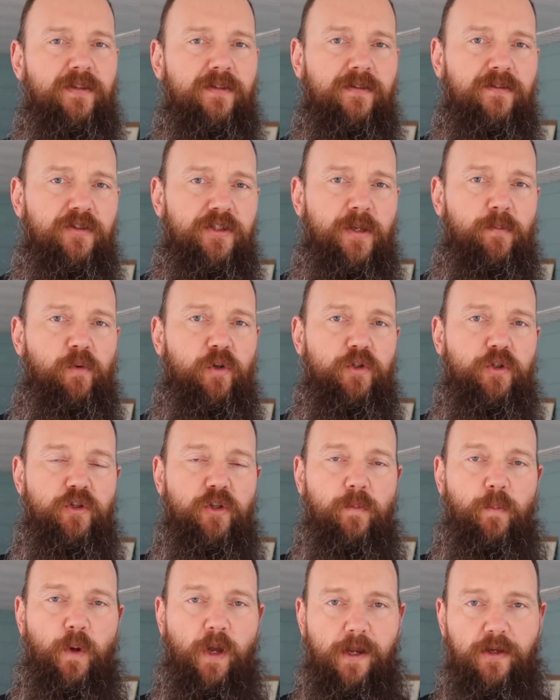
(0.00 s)
Similar to the
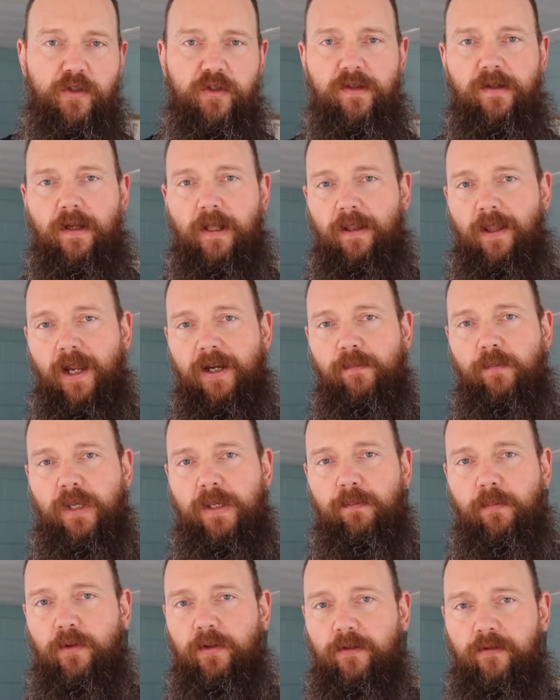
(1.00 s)
punch, a lot of
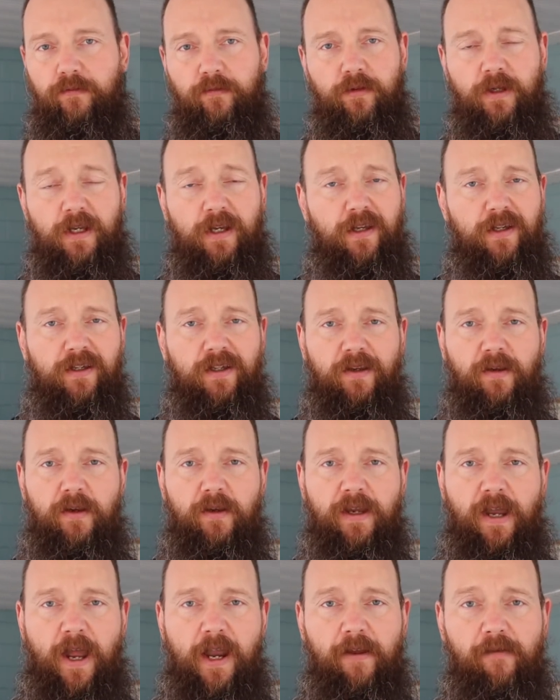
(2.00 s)
people have
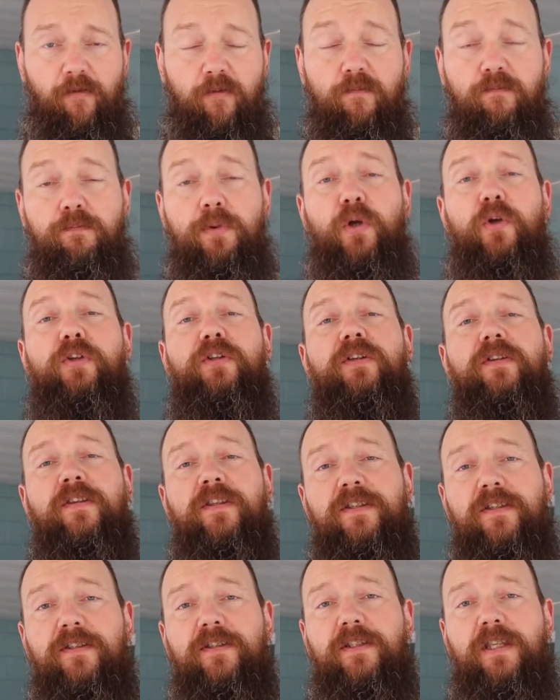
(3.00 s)
kind of built the
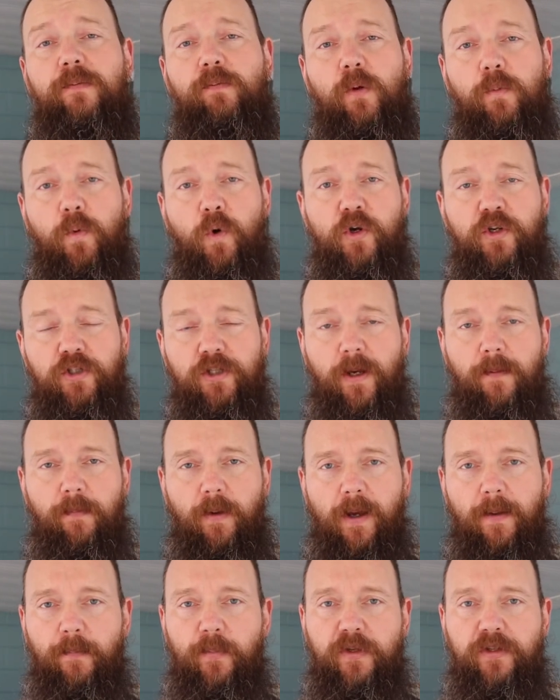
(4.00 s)
Systema push-up
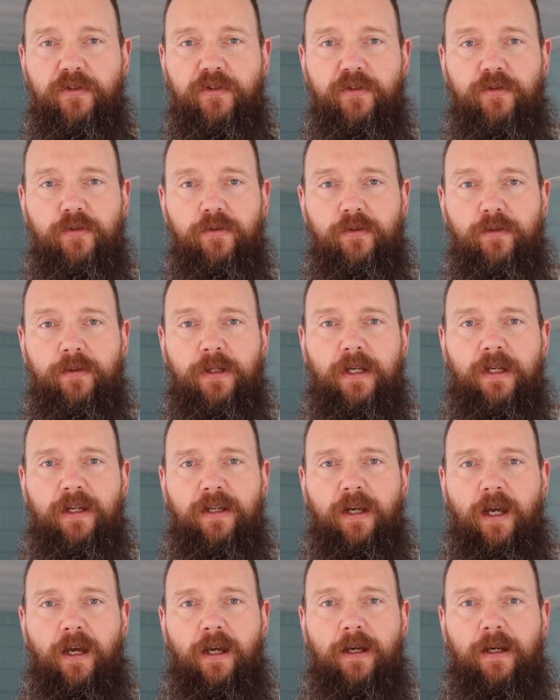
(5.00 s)
up into
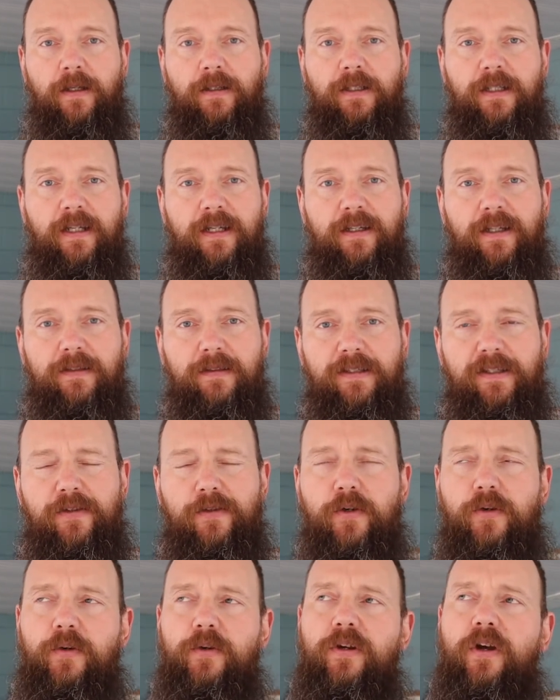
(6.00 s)

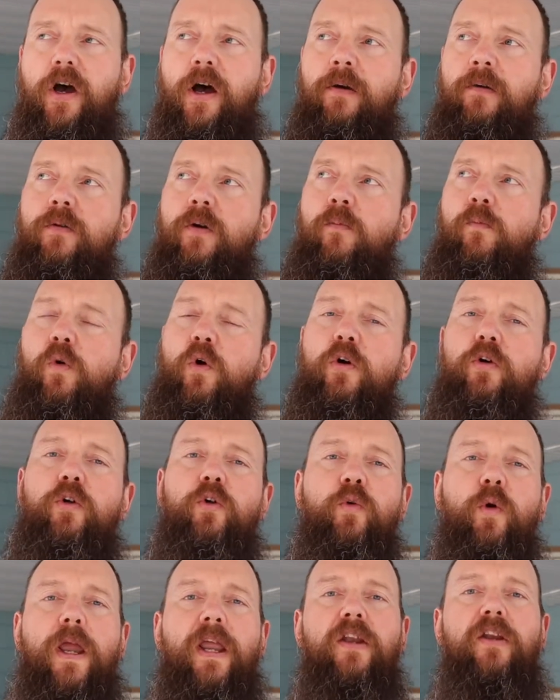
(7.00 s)
a more
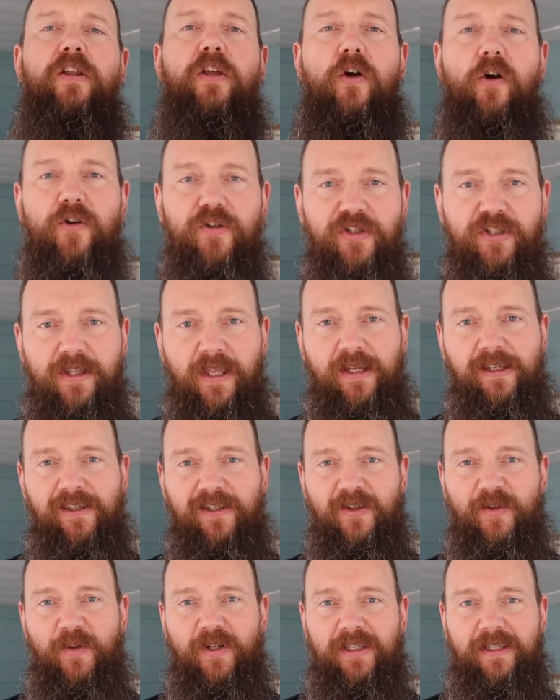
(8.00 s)
grandiose thing
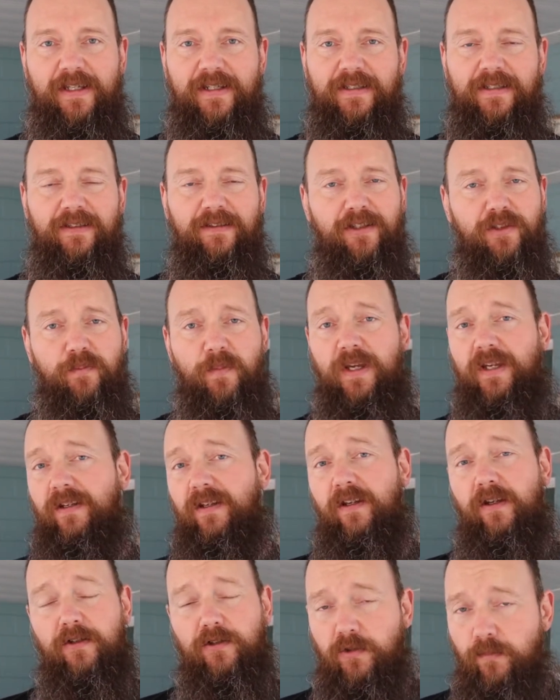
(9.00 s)
than it really is. Look man,
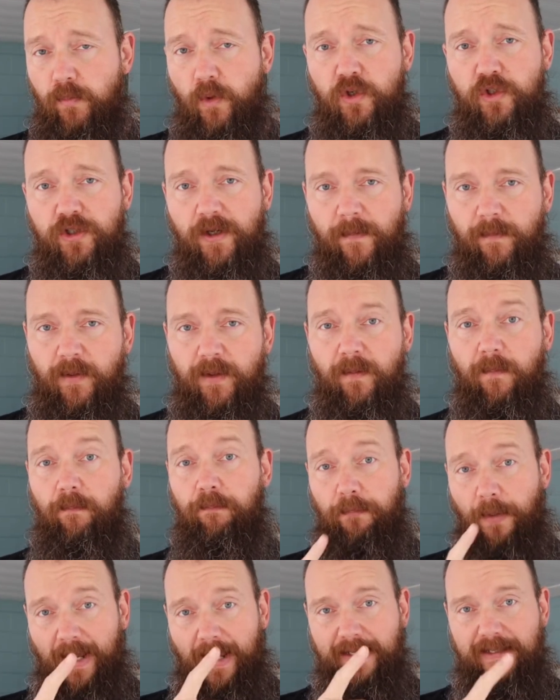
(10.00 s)
it's a push-up.
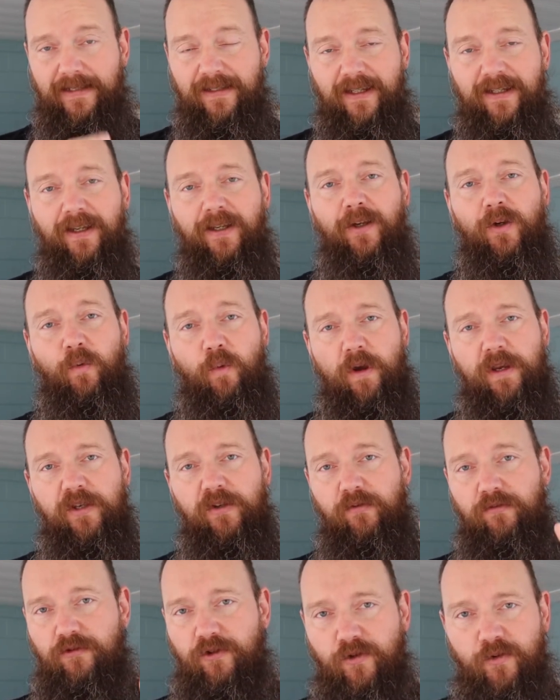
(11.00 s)
But what you
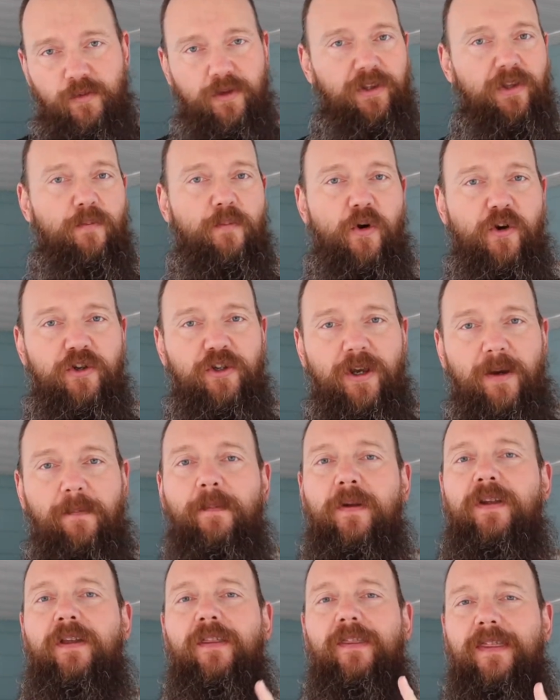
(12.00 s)
do with the push-up,
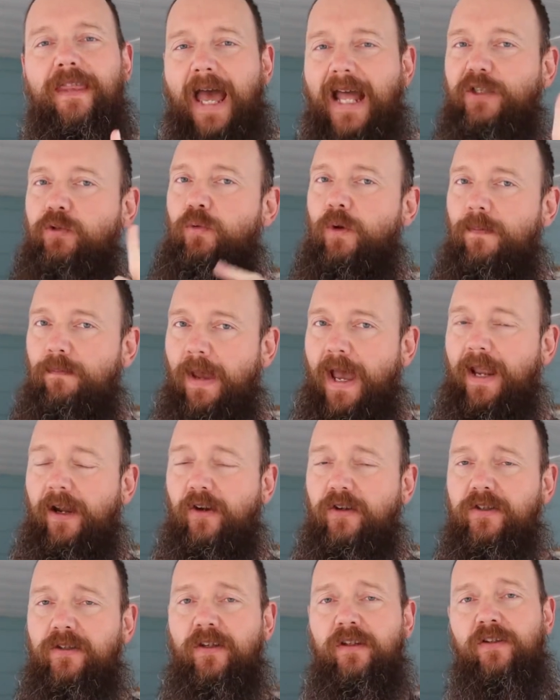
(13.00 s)
that's what
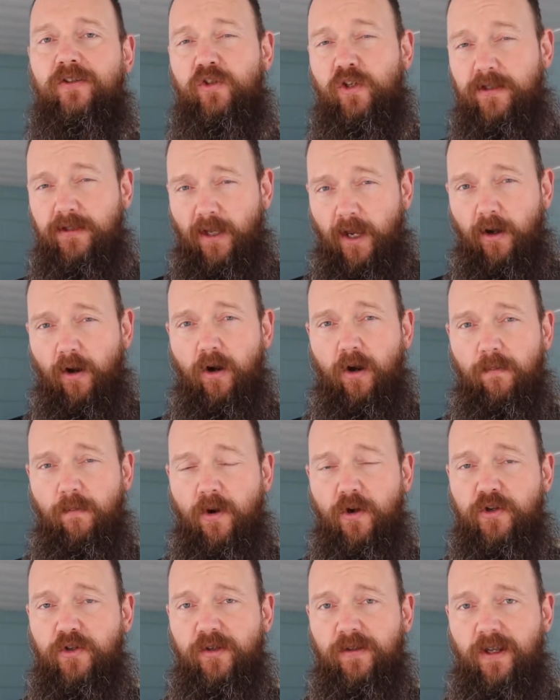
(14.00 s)
matters. Just like all
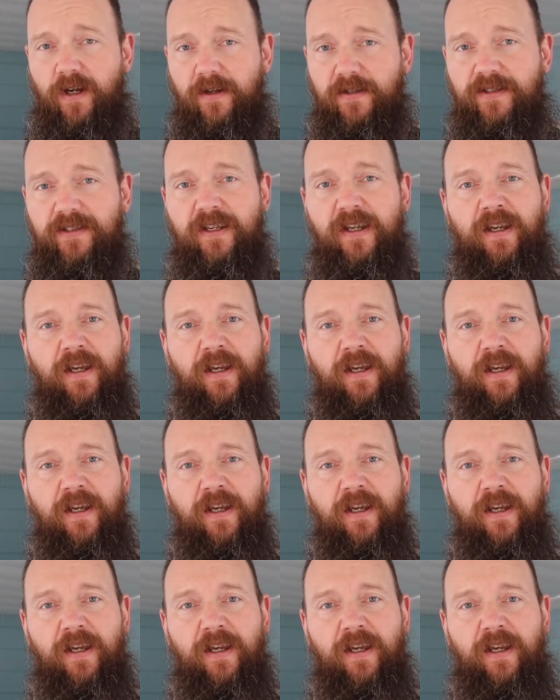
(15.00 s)
martial arts.